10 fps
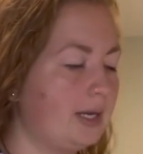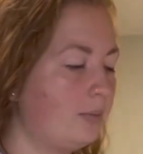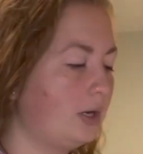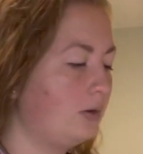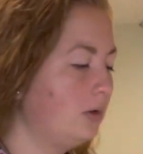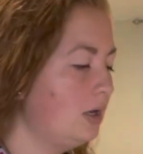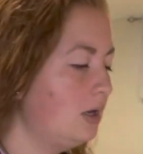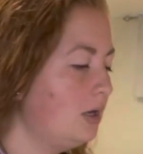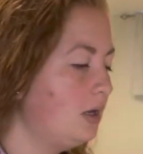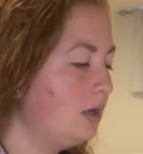about
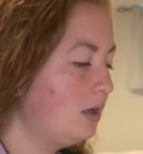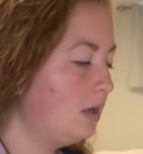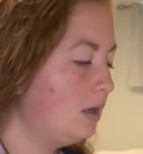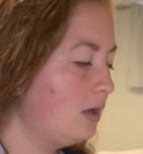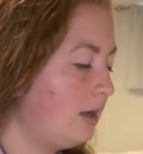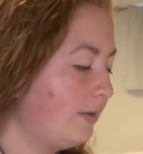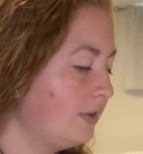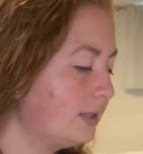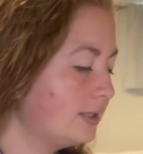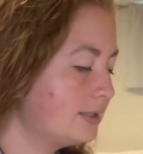i feel
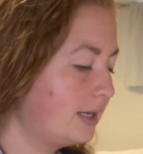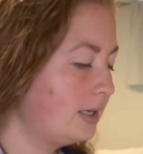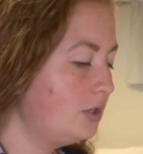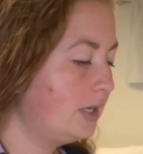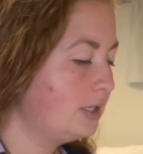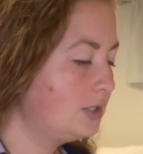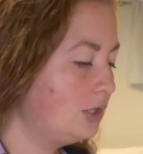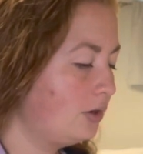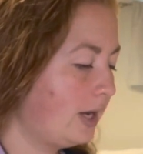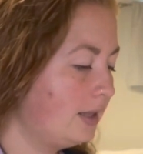like the second you get into
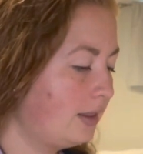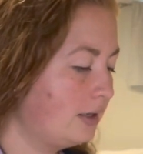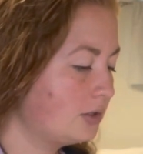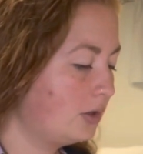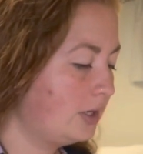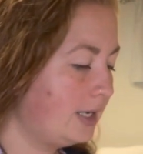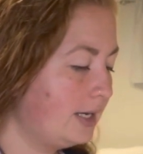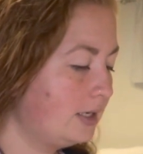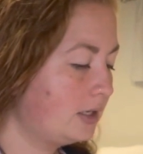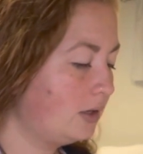your head things are going to
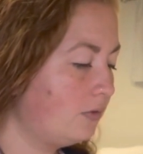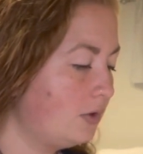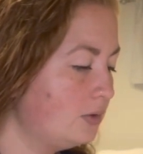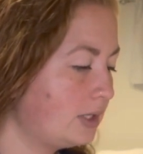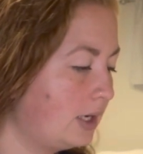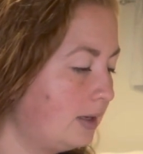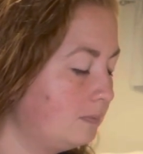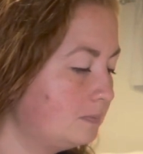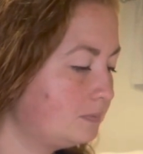get confusing